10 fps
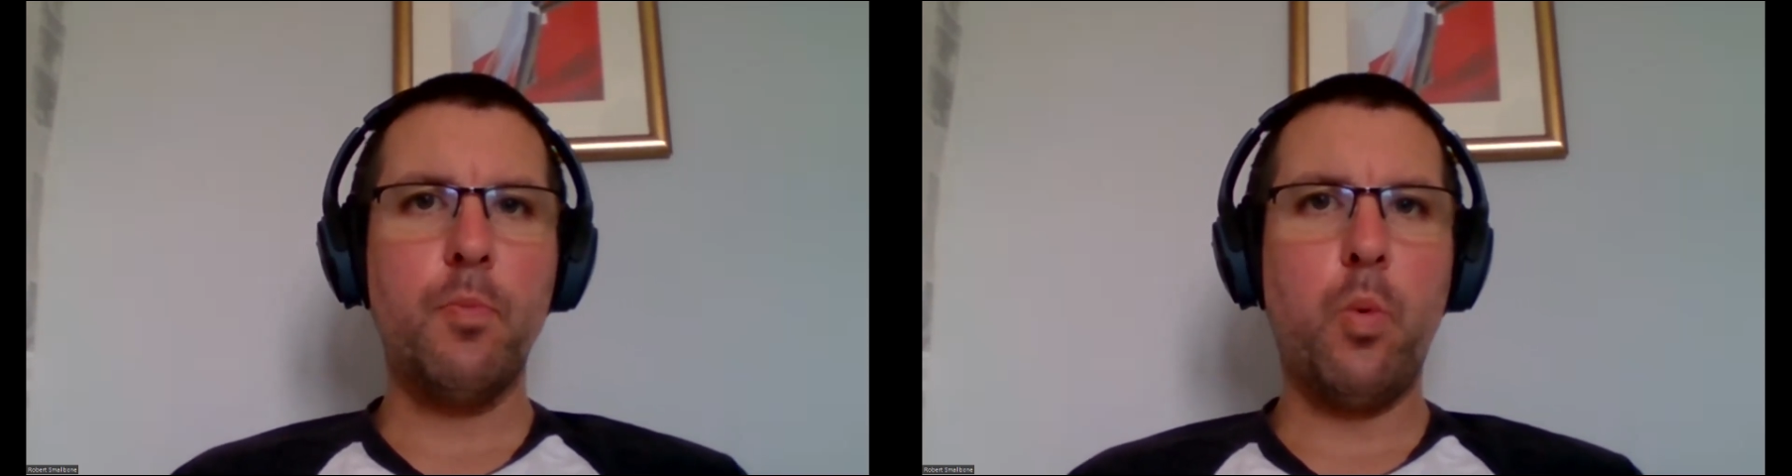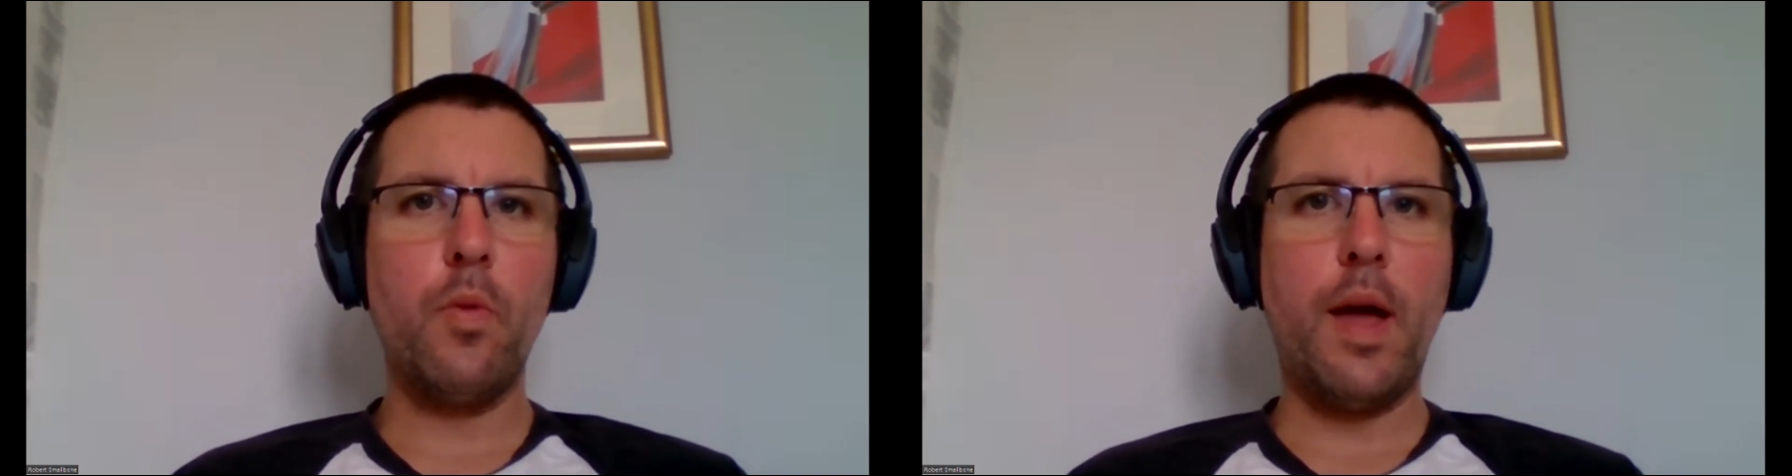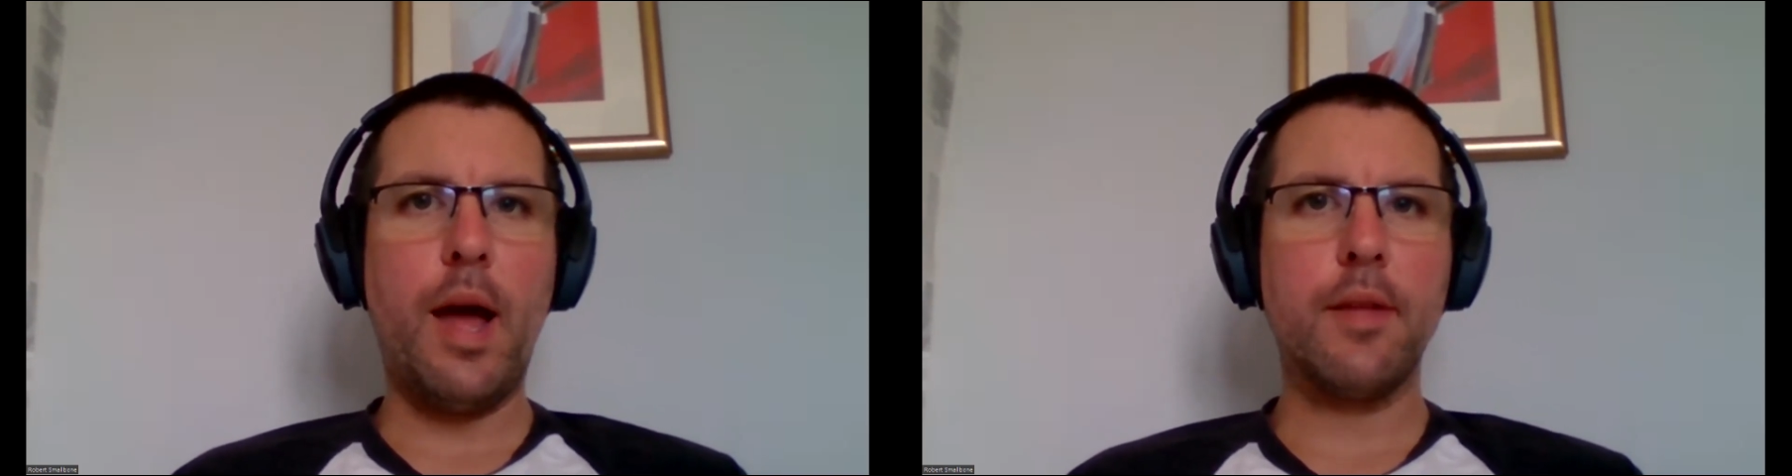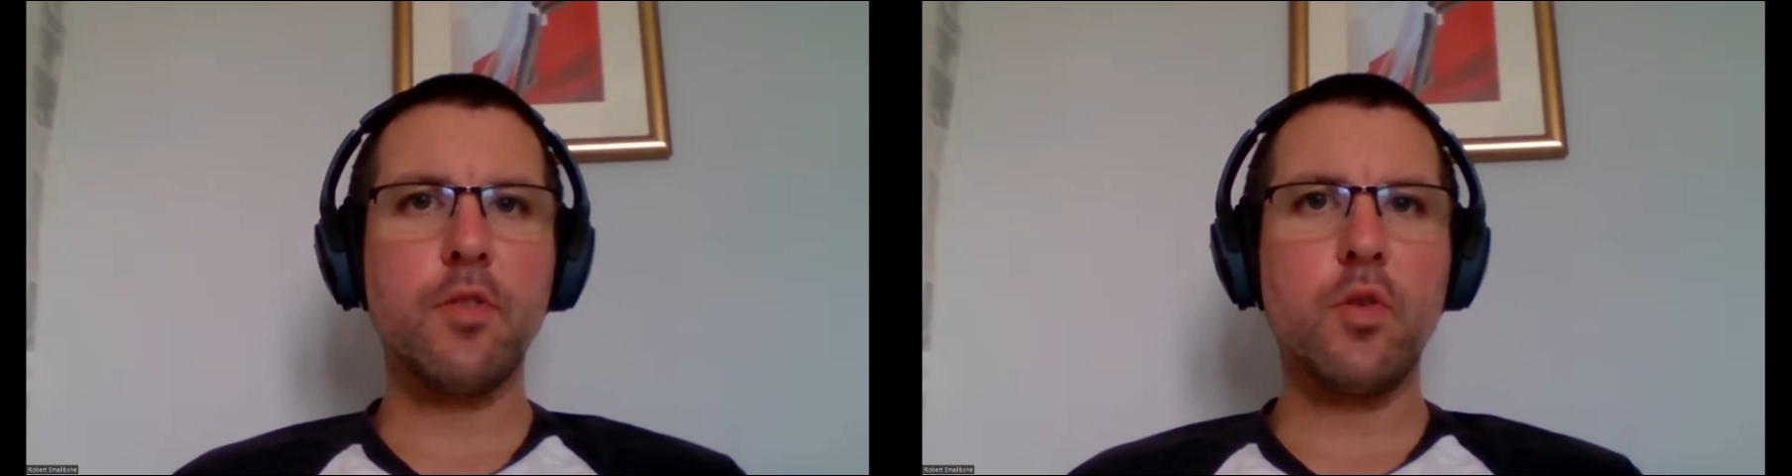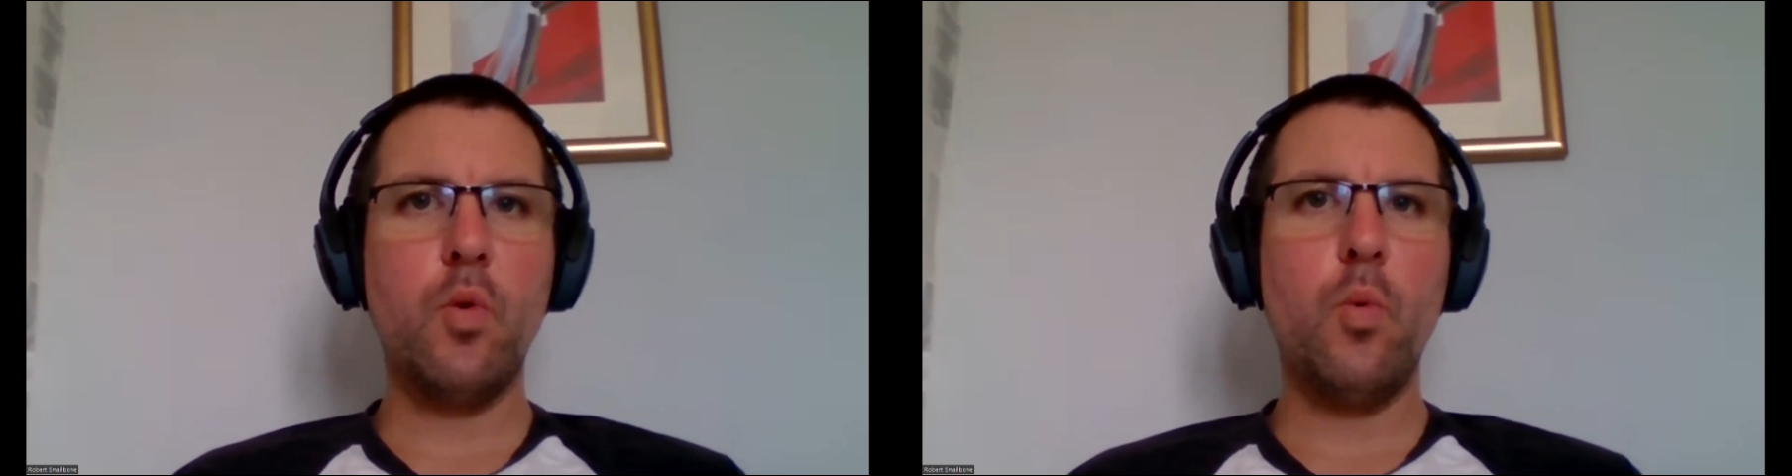what that
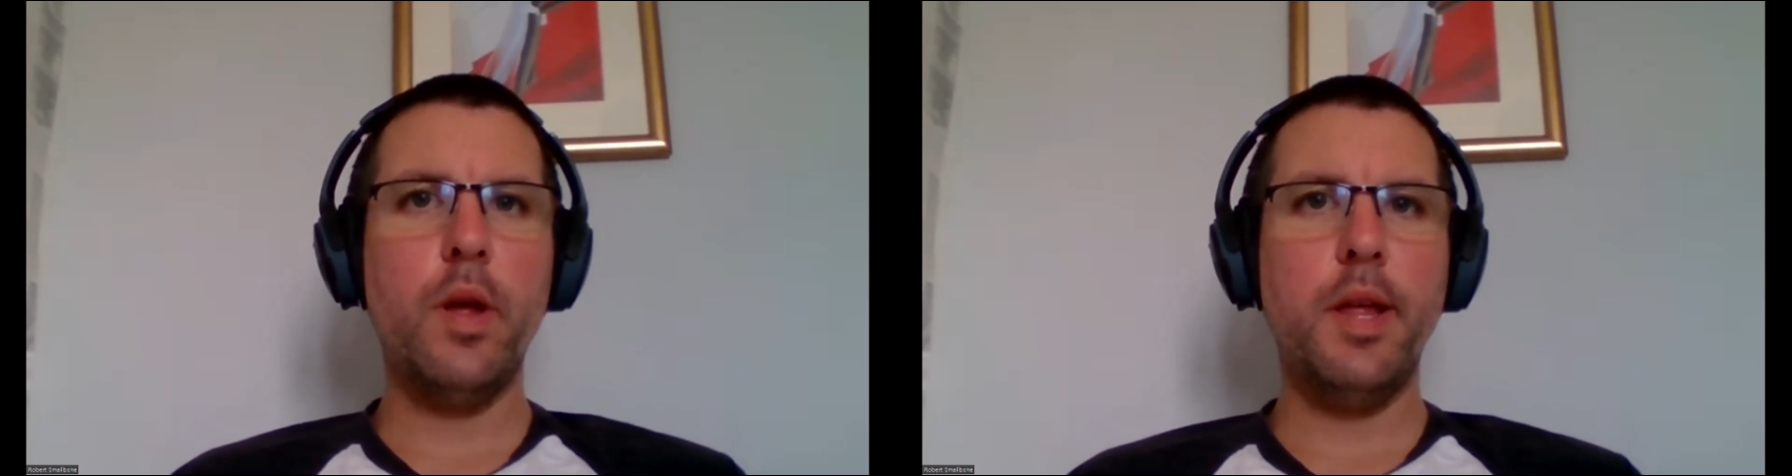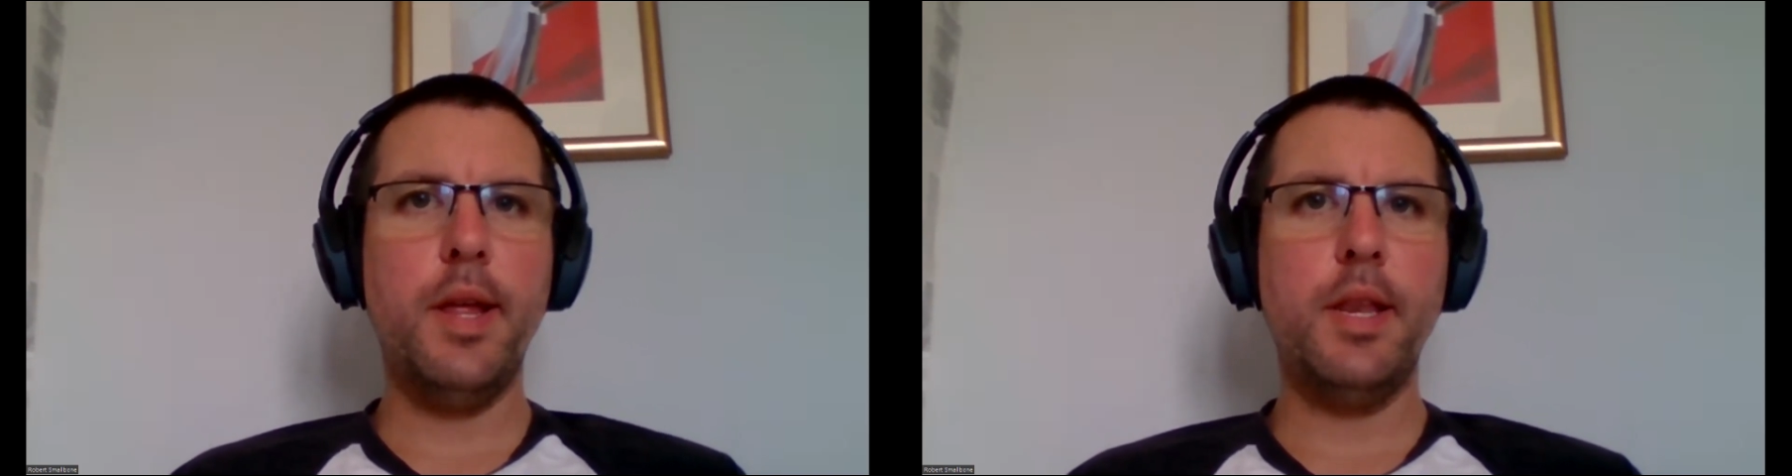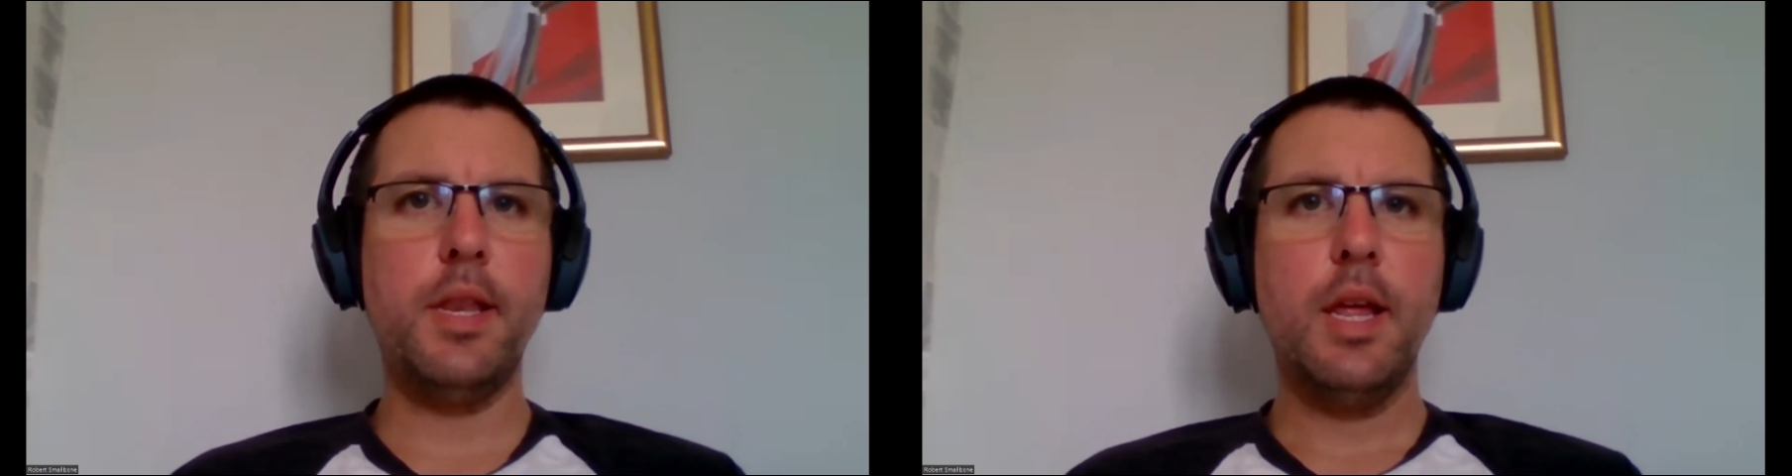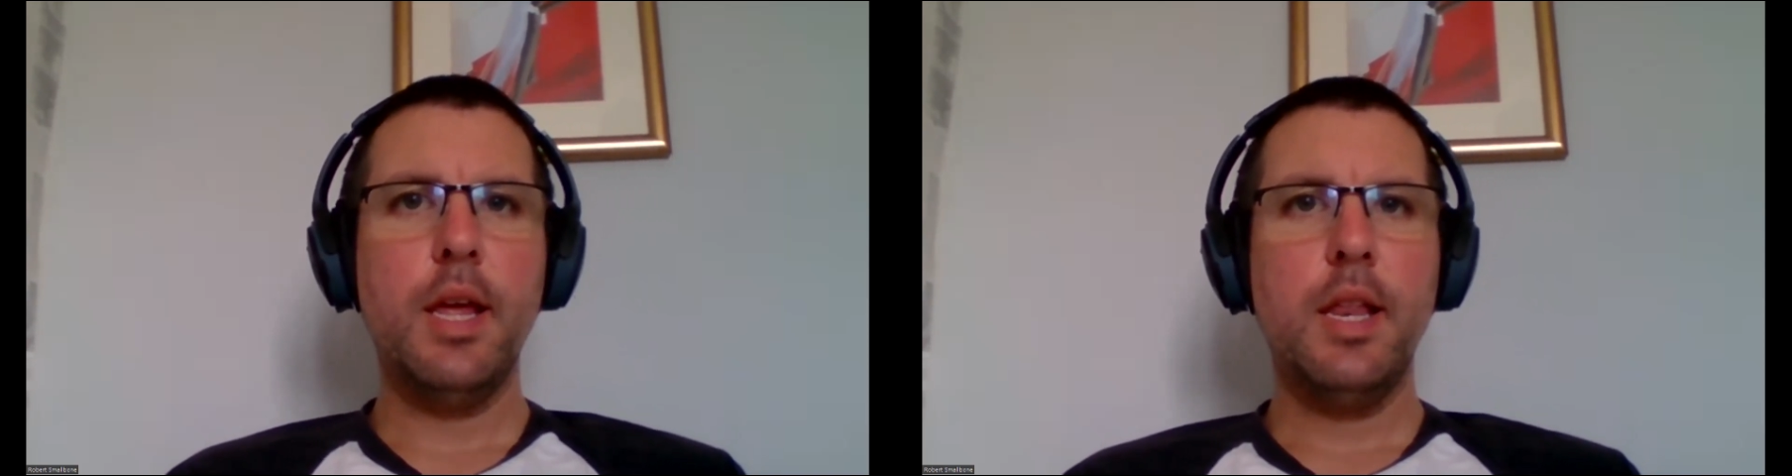article is